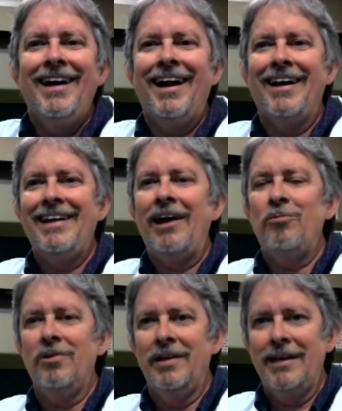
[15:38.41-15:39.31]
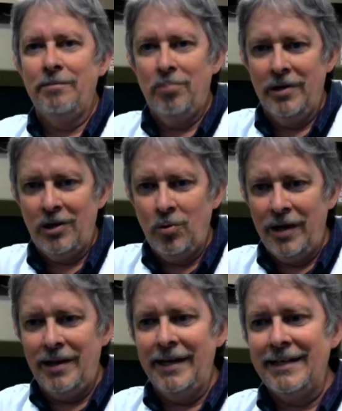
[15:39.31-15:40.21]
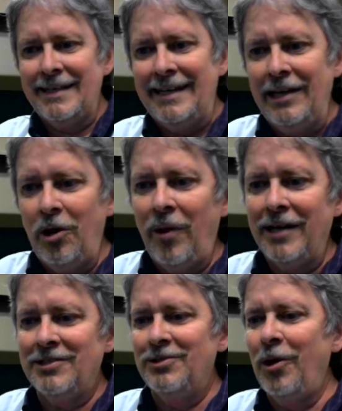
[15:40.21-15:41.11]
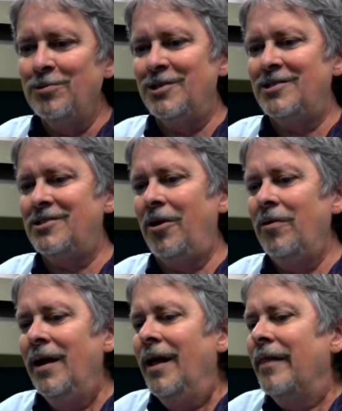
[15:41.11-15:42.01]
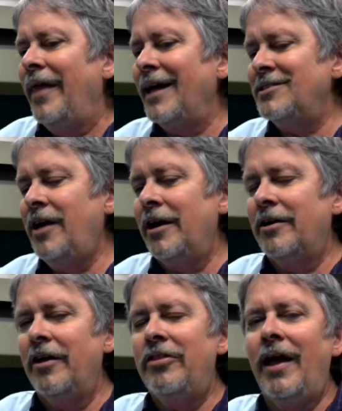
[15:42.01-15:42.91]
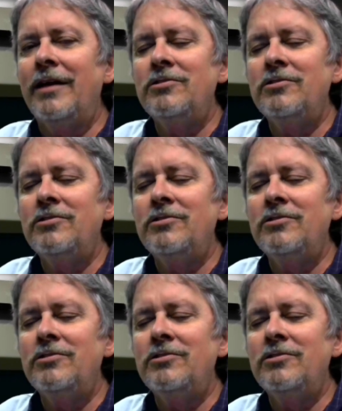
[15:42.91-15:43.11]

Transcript: That will lead pretty quickly into ketoacidosis, so that's not a good thing.